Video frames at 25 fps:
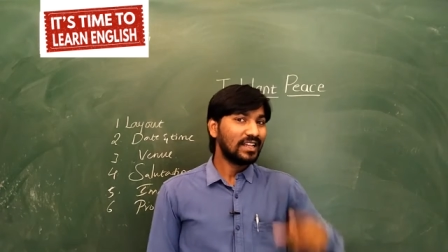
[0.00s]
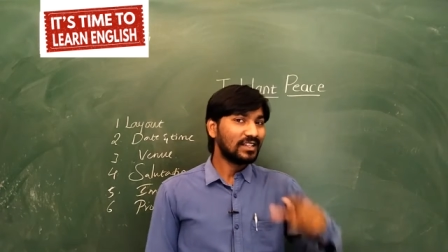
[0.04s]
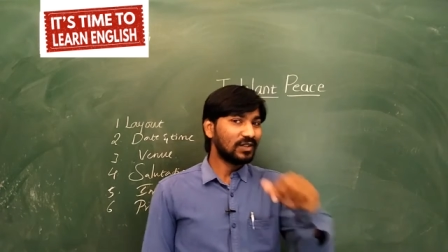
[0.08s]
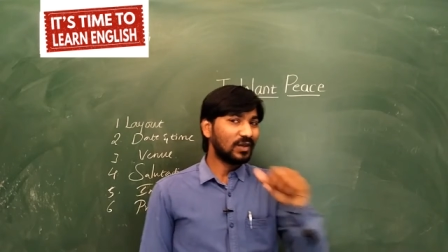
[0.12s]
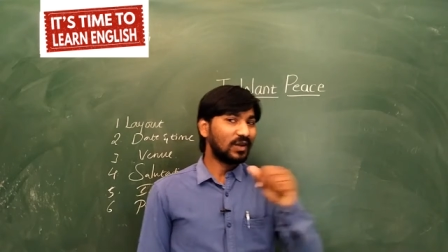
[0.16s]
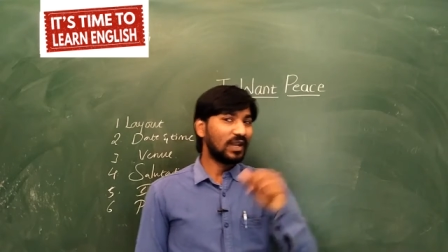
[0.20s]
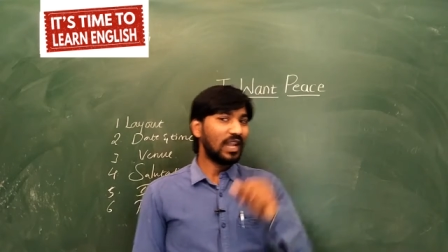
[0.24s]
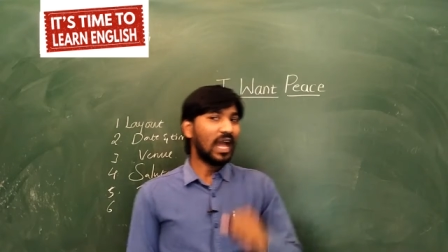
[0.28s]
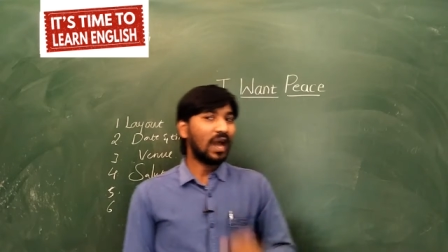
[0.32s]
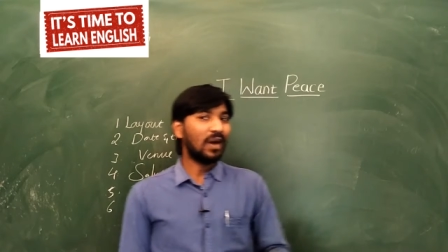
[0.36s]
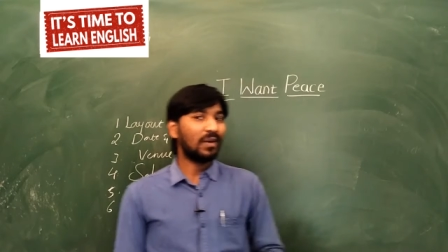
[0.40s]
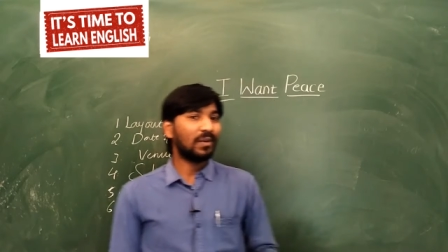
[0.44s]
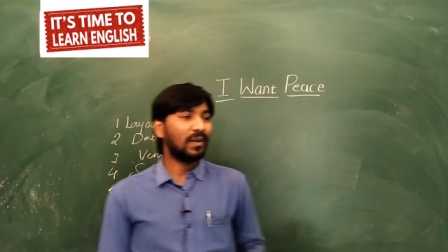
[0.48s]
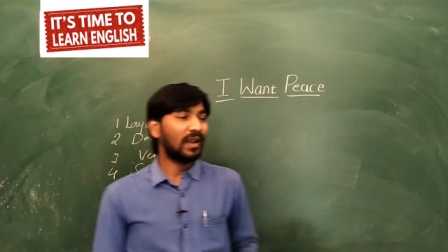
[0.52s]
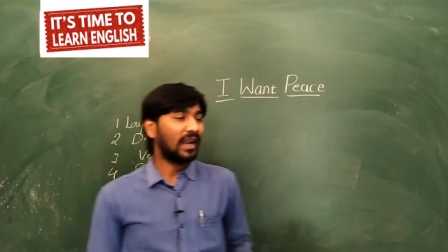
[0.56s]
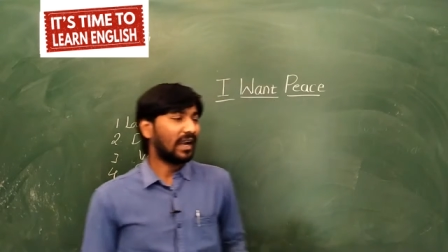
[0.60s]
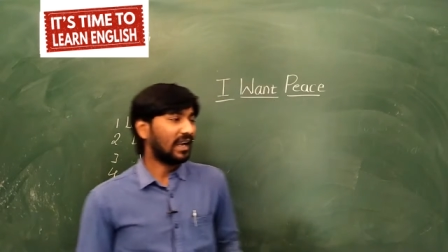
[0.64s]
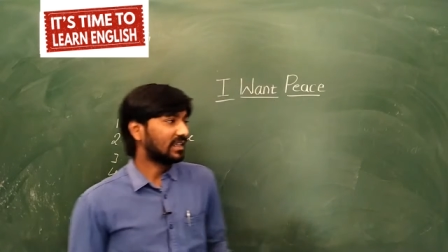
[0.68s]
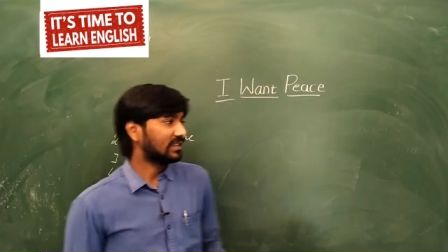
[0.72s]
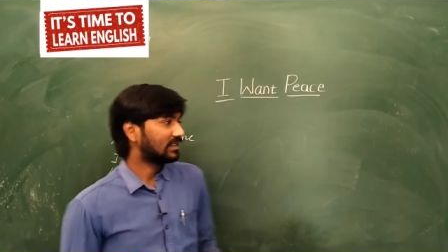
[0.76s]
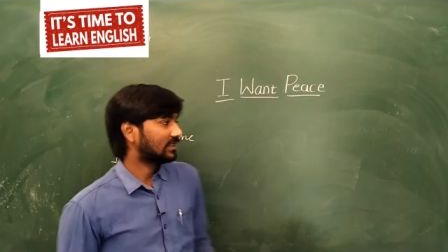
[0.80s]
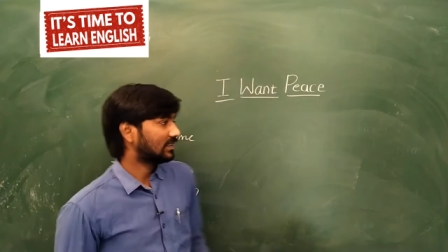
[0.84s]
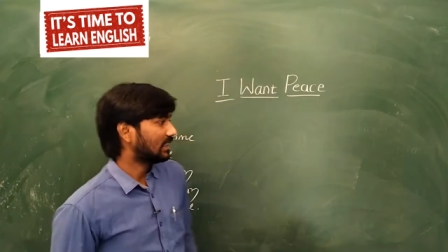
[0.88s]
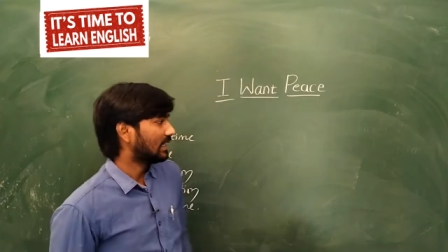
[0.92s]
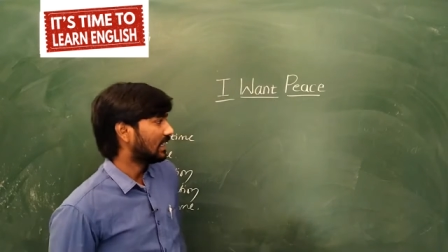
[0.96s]
So now
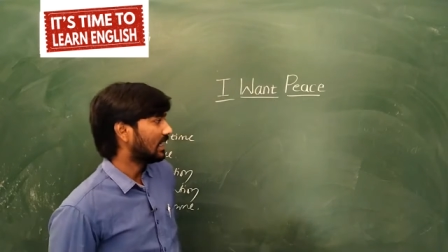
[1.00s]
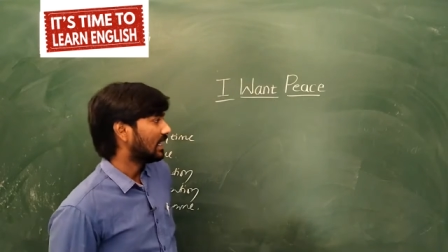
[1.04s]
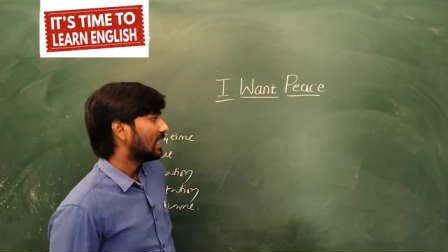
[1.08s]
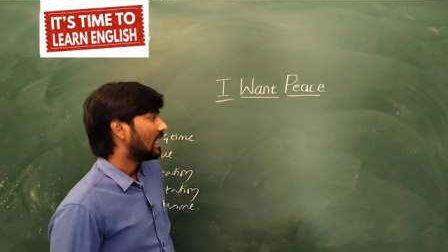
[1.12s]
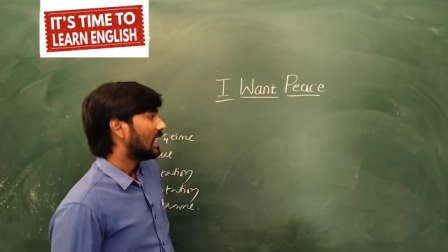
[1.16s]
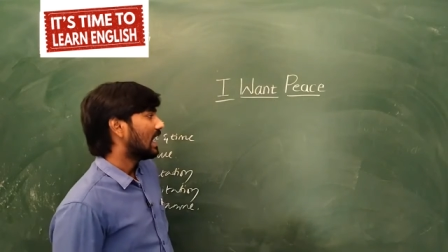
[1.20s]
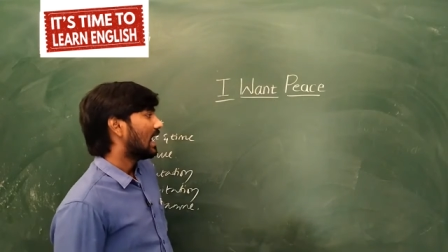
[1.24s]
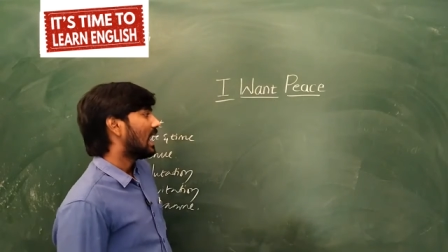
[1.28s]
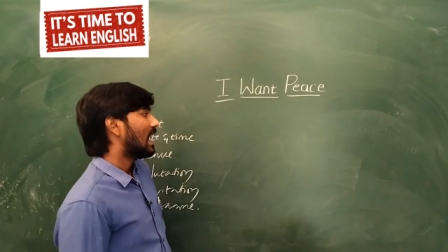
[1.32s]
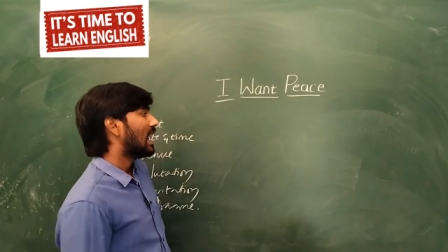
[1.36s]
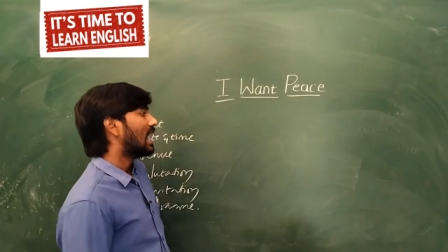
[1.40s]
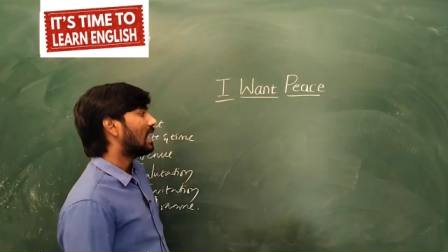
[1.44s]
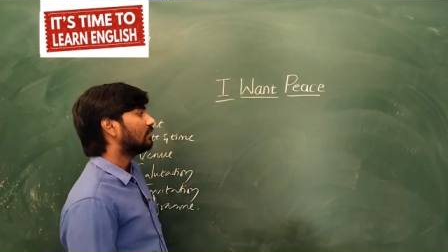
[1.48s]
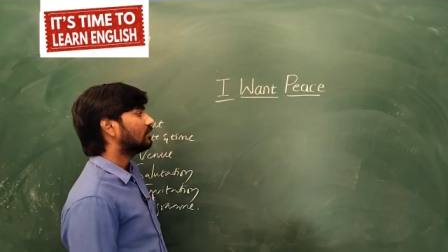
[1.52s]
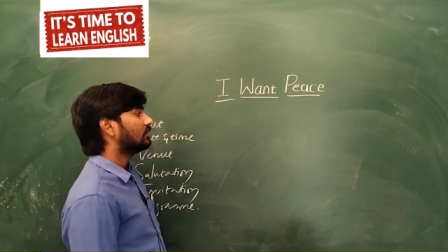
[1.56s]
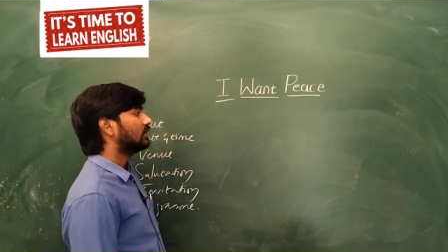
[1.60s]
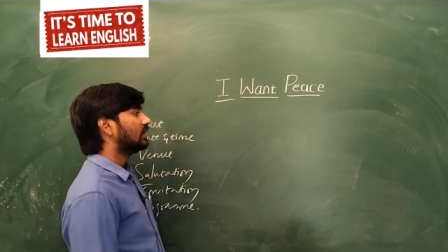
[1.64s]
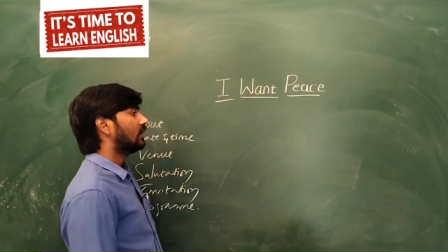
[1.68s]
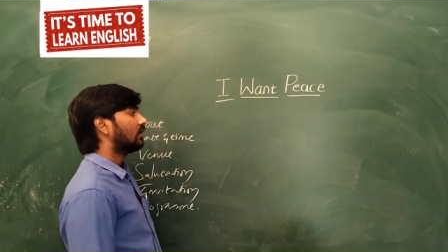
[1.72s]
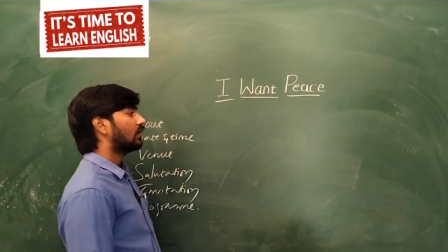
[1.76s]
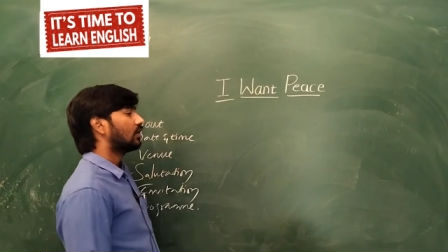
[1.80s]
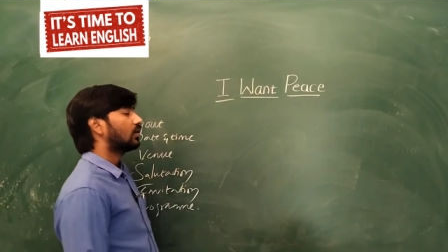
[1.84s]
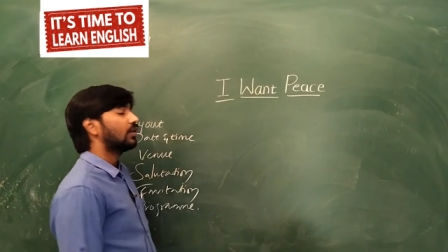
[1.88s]
let us see how they